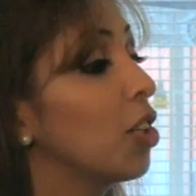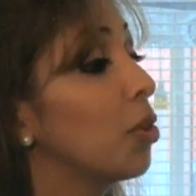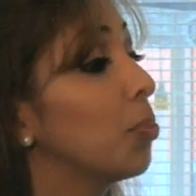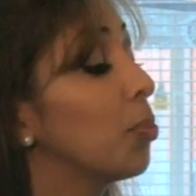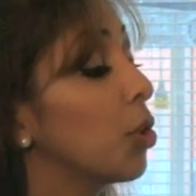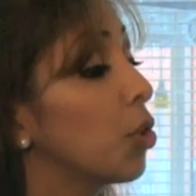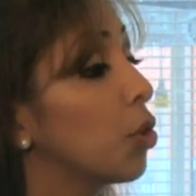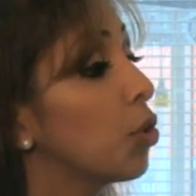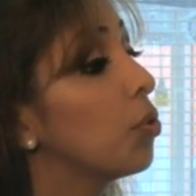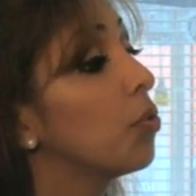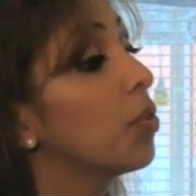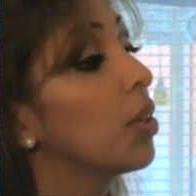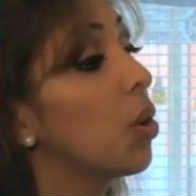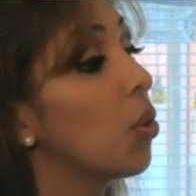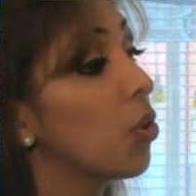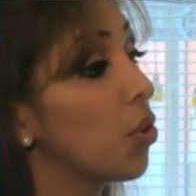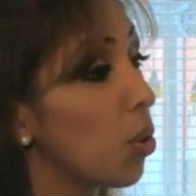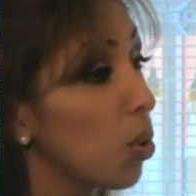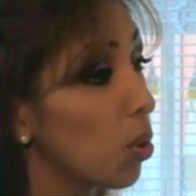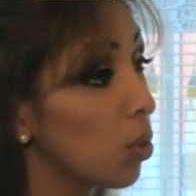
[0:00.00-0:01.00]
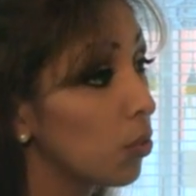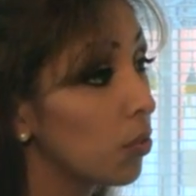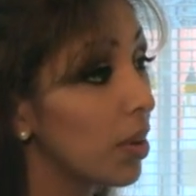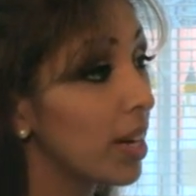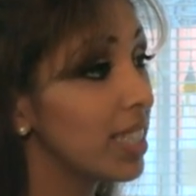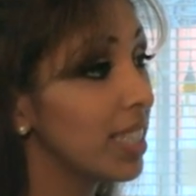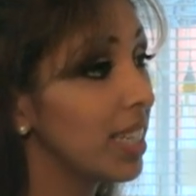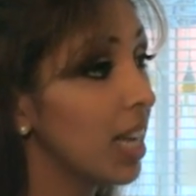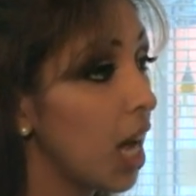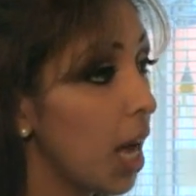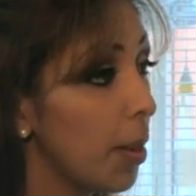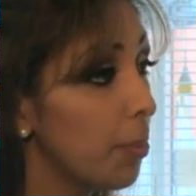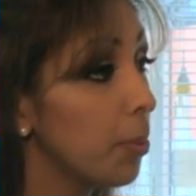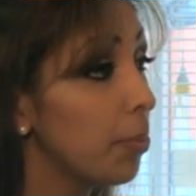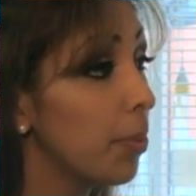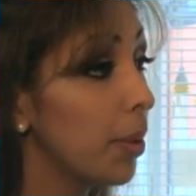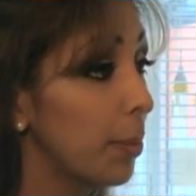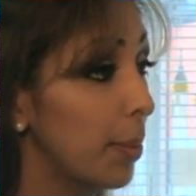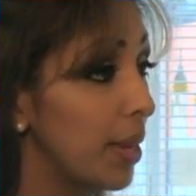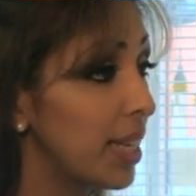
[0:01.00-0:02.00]
You put U V on already
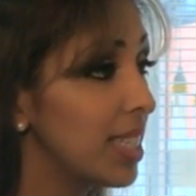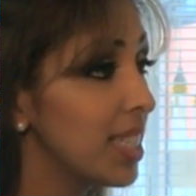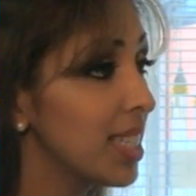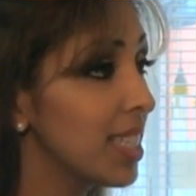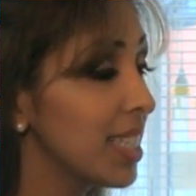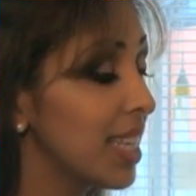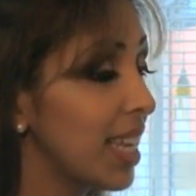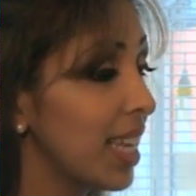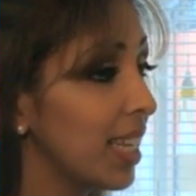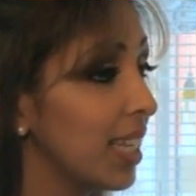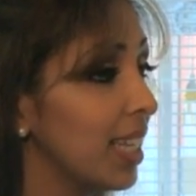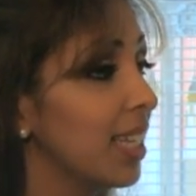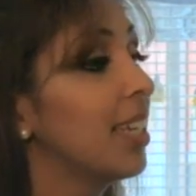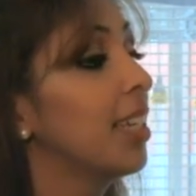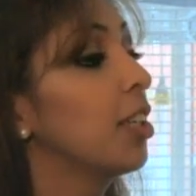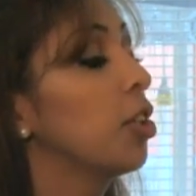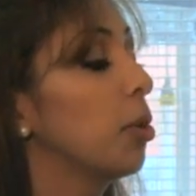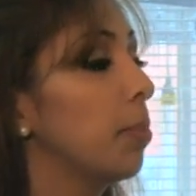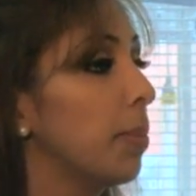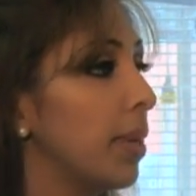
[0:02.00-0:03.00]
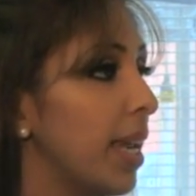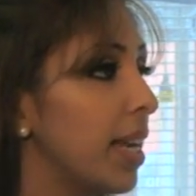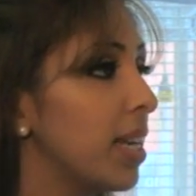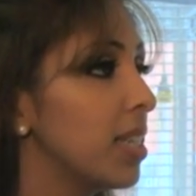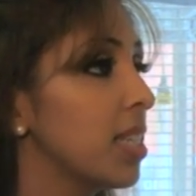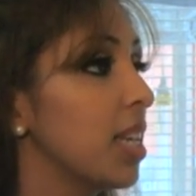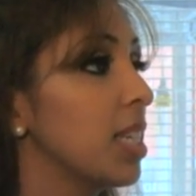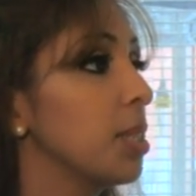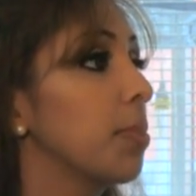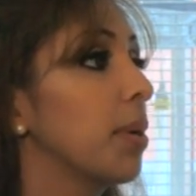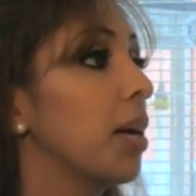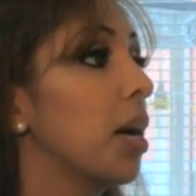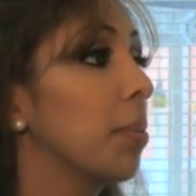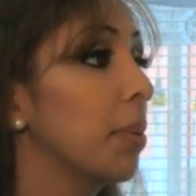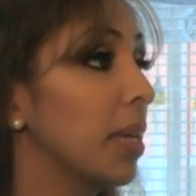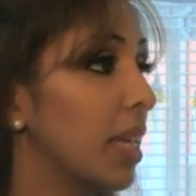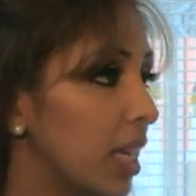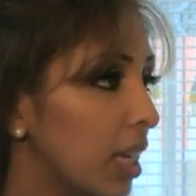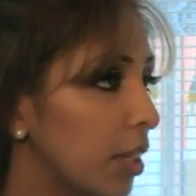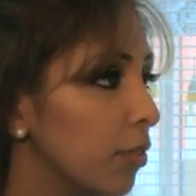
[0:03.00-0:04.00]
hyperpigmented skin, mm-hmm. your melanocytes
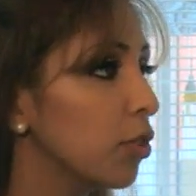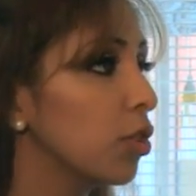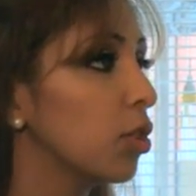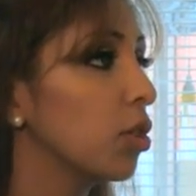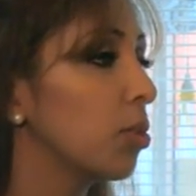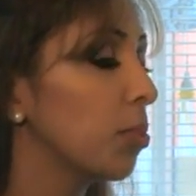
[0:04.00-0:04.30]
become even